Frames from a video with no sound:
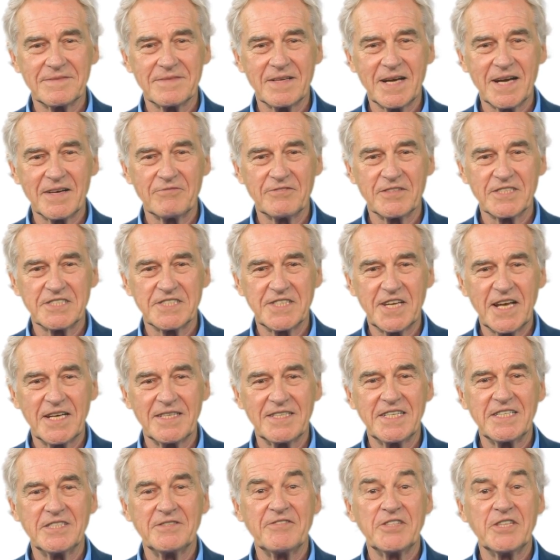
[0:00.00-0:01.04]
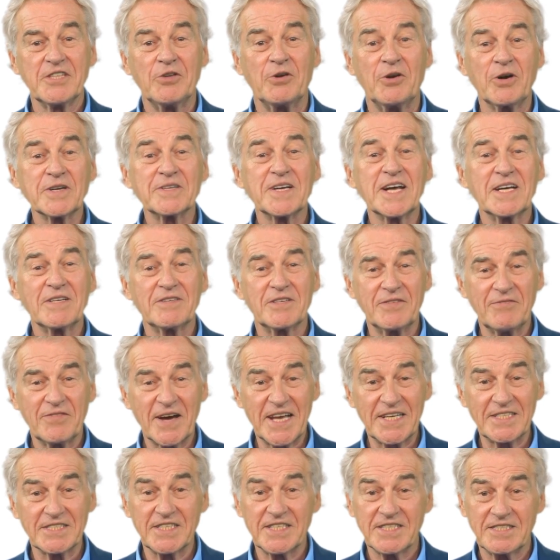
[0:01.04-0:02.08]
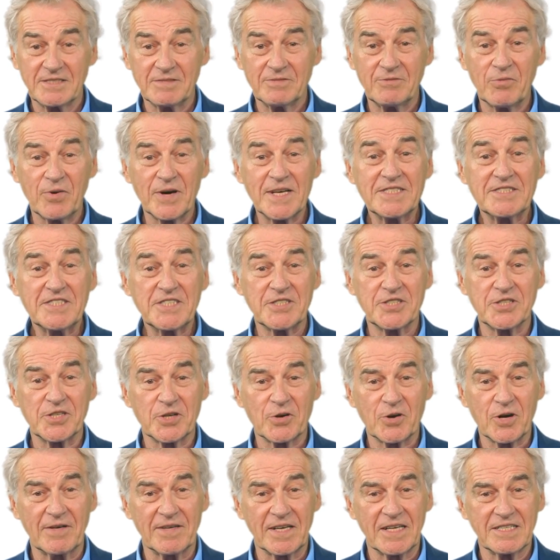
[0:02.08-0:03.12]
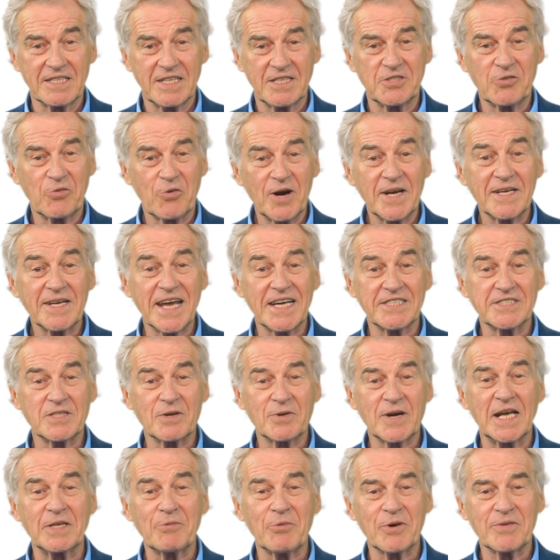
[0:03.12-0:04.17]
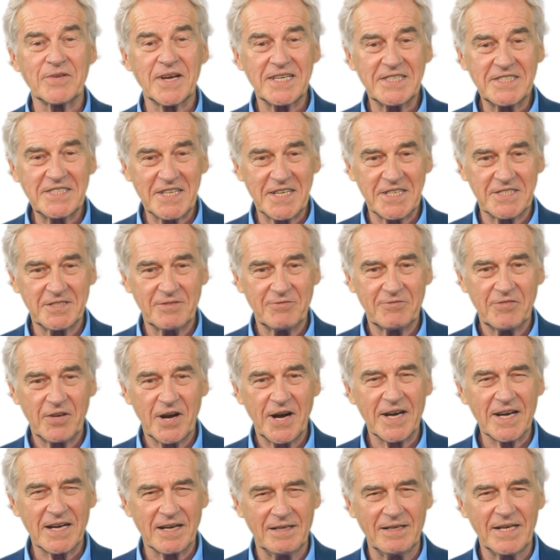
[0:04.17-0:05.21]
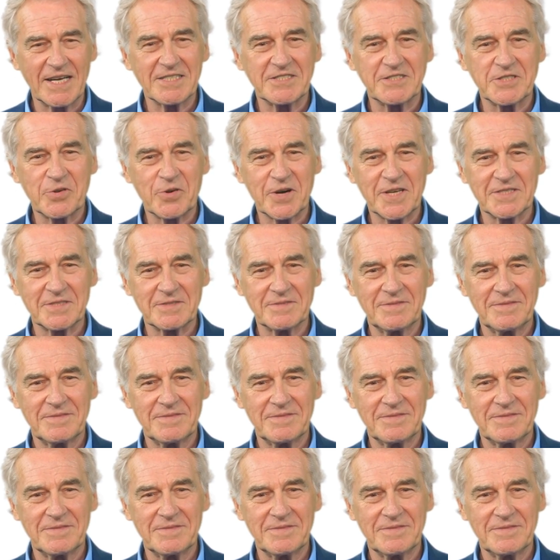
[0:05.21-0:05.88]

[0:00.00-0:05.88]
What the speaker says: If the site has visual alarm devices, please ensure that each one has a label that says "Fire" next to it.